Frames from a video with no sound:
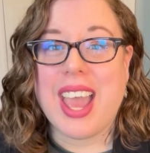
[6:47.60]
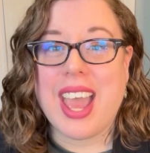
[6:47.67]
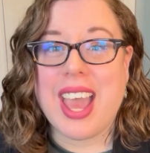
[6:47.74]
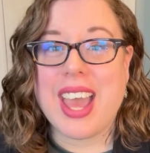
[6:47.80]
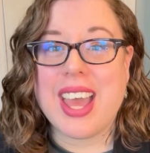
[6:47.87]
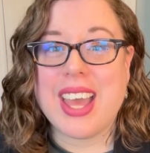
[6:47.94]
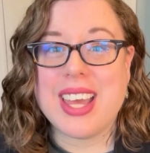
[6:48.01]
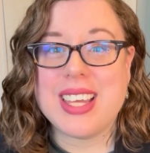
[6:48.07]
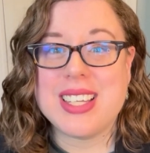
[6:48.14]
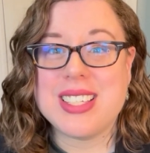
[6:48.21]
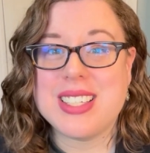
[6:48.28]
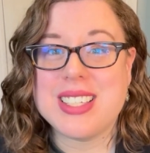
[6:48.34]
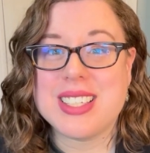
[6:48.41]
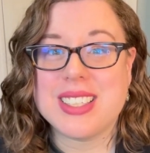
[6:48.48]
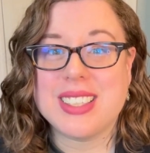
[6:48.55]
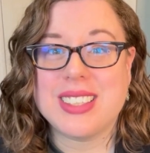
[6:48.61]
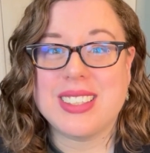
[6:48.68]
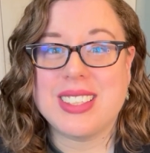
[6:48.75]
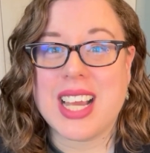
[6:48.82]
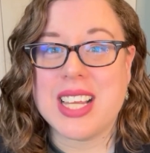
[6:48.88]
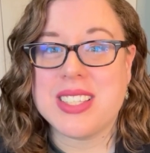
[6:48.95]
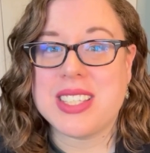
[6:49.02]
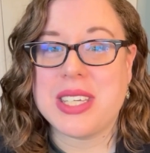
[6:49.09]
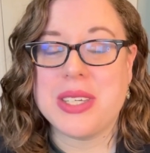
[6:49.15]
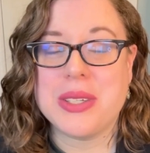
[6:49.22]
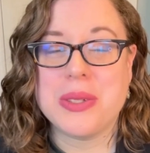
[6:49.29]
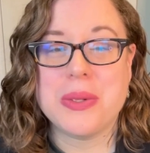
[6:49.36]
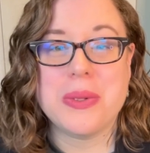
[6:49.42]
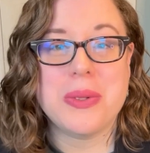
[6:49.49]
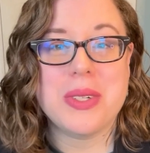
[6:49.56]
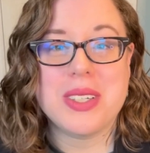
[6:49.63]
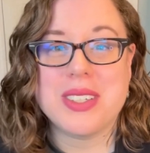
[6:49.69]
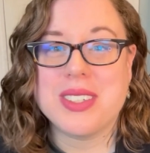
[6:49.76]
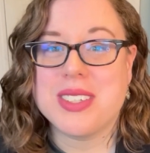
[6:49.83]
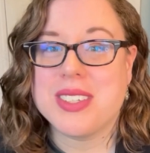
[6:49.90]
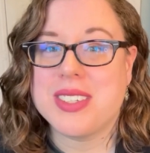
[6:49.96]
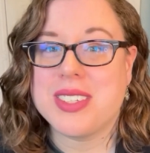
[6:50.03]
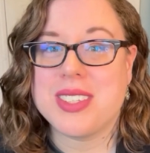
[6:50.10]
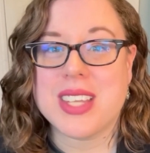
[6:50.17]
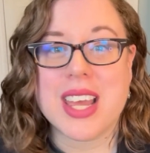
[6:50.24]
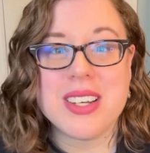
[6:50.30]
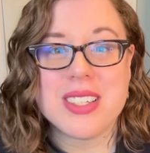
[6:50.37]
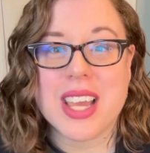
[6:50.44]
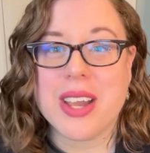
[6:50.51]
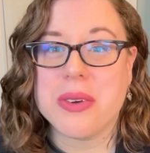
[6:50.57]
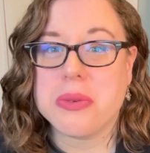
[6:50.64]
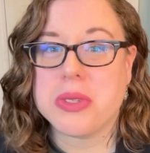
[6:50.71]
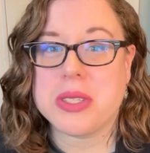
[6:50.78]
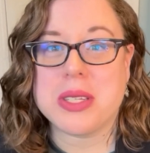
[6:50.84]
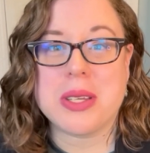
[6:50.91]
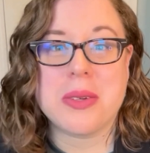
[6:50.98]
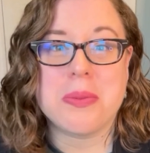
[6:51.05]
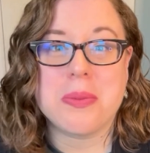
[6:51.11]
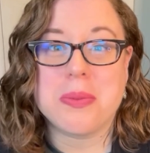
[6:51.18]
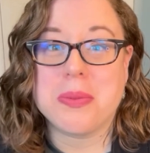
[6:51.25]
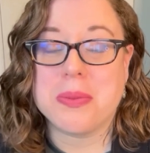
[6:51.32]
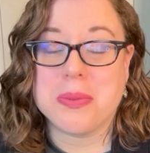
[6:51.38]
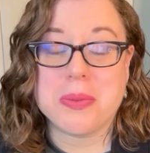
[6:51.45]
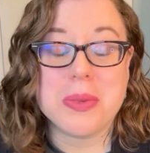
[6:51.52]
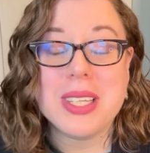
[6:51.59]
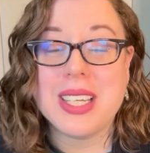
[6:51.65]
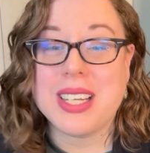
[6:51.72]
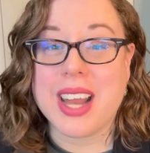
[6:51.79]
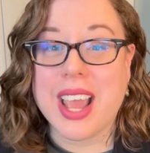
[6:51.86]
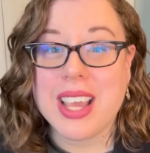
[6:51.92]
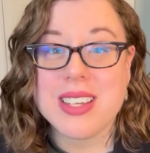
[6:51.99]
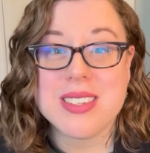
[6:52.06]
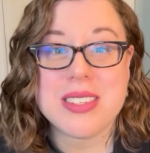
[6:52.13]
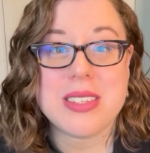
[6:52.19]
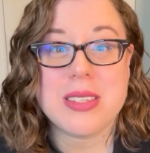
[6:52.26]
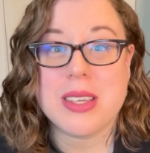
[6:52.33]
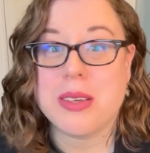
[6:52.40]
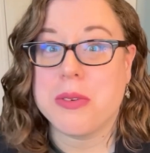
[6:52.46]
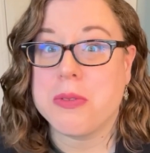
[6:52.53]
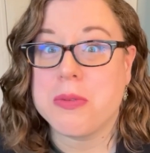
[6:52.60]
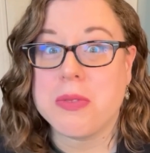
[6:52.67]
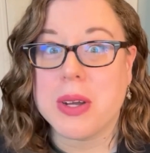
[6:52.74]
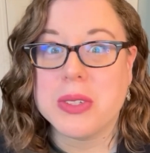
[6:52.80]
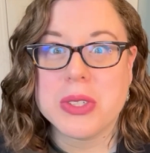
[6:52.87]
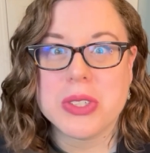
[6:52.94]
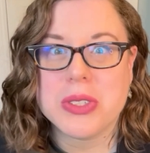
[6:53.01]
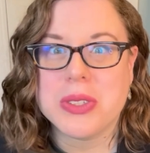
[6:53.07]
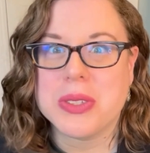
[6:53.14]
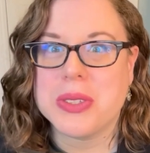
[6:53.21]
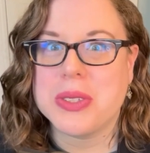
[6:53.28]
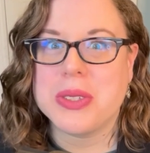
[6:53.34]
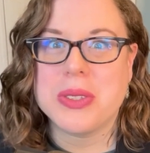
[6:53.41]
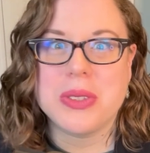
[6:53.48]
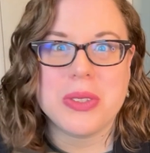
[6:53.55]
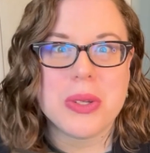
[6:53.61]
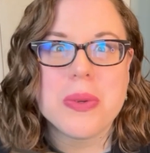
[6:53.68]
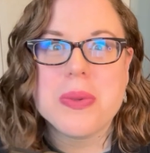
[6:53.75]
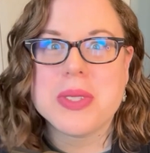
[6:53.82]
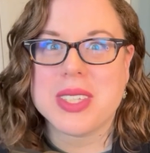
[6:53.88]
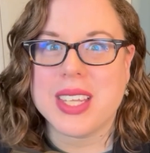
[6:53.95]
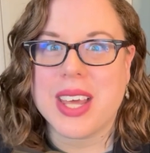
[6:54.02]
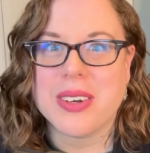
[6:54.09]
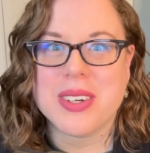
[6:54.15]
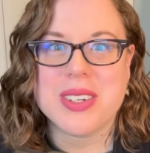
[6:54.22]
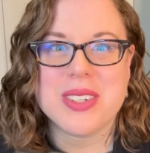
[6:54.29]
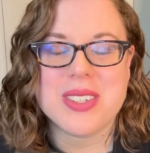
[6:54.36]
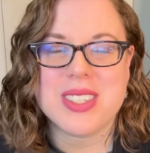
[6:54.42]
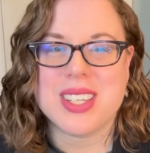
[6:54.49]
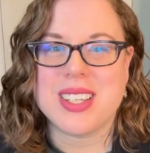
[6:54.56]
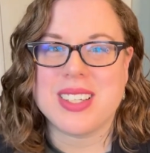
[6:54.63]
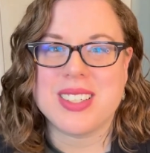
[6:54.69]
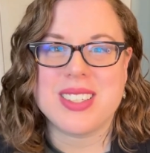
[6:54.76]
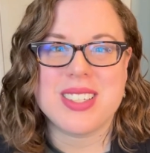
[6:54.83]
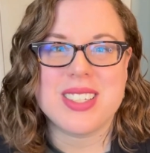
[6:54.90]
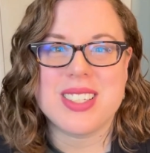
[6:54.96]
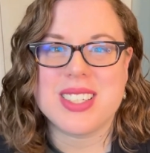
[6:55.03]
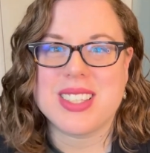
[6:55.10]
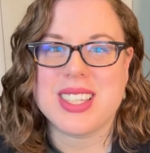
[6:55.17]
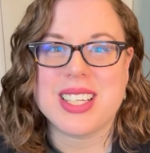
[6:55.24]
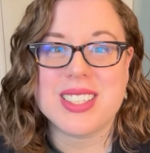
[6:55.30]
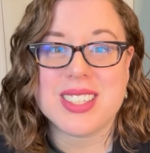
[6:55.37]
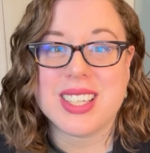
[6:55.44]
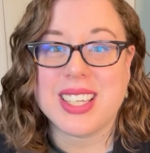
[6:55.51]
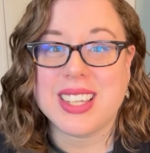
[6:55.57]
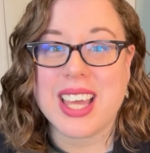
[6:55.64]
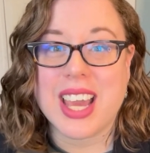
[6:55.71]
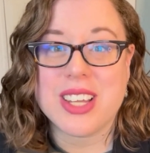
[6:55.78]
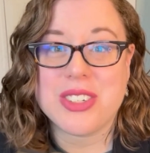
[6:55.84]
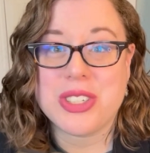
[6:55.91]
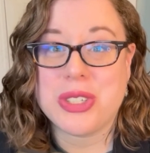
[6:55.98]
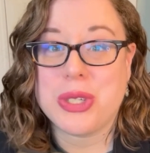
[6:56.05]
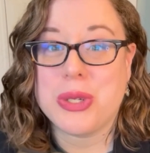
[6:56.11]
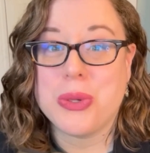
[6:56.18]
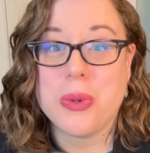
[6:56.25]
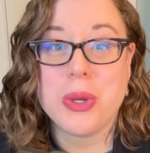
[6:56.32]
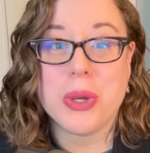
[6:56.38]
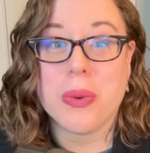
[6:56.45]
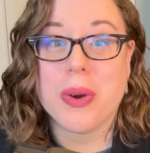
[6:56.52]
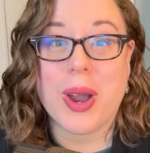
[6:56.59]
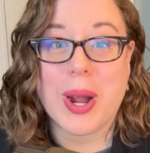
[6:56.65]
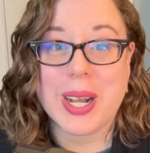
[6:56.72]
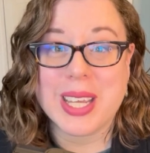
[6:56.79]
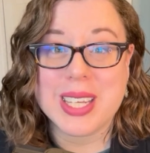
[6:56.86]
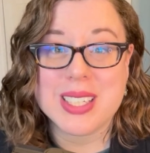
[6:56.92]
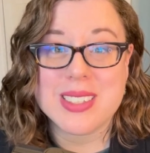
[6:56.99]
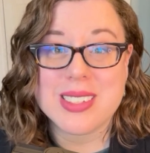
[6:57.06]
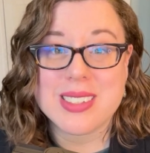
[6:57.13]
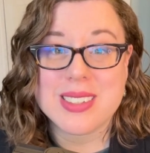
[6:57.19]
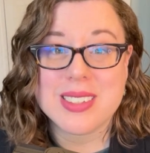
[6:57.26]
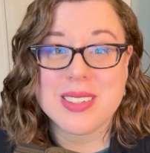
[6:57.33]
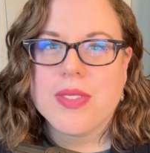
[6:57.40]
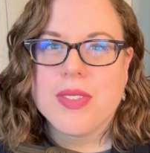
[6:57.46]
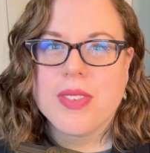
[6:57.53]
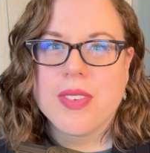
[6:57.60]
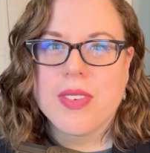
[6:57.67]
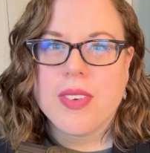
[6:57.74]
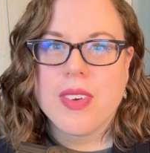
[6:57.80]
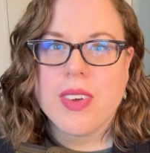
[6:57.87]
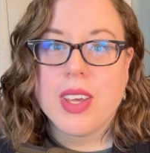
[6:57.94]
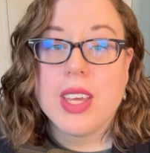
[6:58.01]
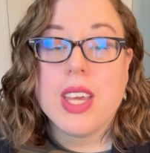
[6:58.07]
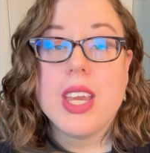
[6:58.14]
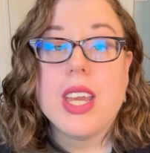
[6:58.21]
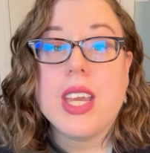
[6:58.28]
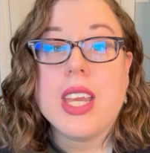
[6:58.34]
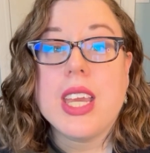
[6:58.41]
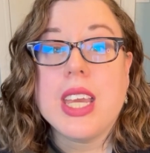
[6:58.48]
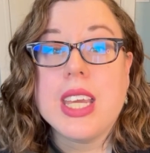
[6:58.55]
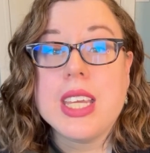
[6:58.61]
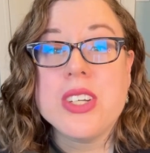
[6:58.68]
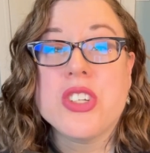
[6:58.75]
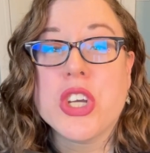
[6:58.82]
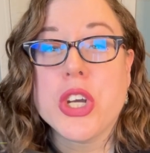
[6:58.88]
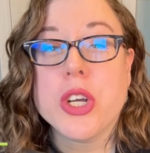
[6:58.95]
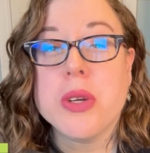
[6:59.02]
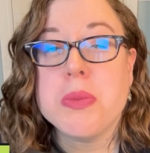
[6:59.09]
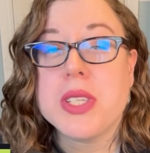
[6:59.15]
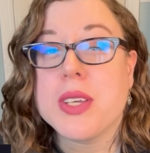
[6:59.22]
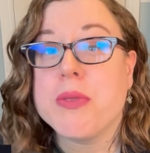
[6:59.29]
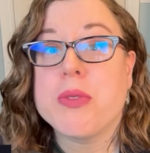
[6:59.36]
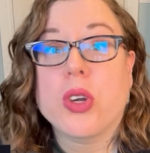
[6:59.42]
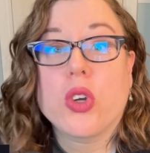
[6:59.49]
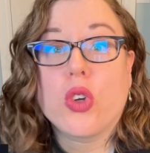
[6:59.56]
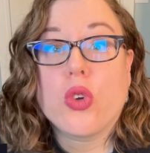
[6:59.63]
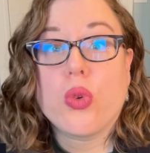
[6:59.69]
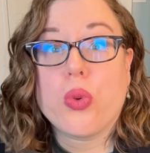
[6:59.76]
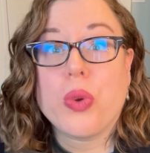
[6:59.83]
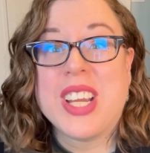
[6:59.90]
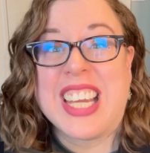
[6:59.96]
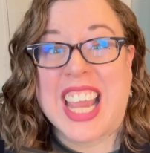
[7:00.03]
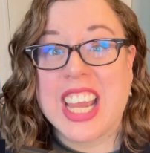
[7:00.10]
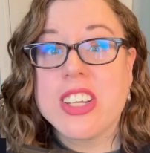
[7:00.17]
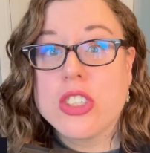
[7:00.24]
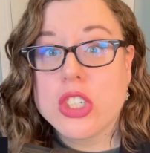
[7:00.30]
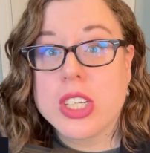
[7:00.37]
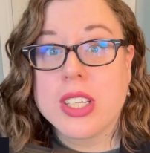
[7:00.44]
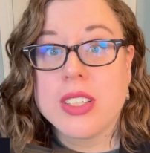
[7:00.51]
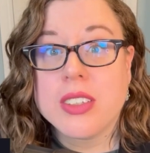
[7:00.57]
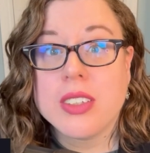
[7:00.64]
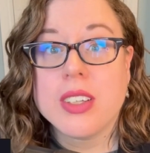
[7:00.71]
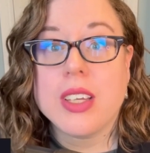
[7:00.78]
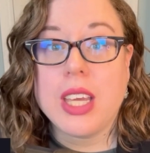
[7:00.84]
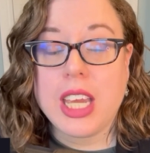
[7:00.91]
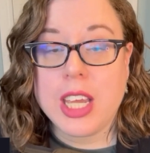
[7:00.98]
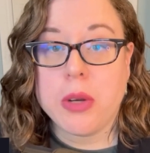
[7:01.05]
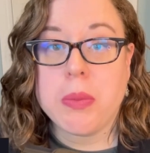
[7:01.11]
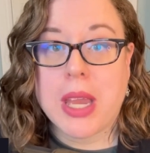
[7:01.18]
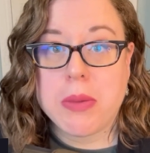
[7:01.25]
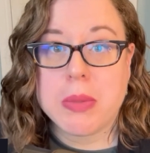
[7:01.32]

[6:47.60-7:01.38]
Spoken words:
and lets you send out some really nice functional newsletters and things like that to your audience. In terms of creation in my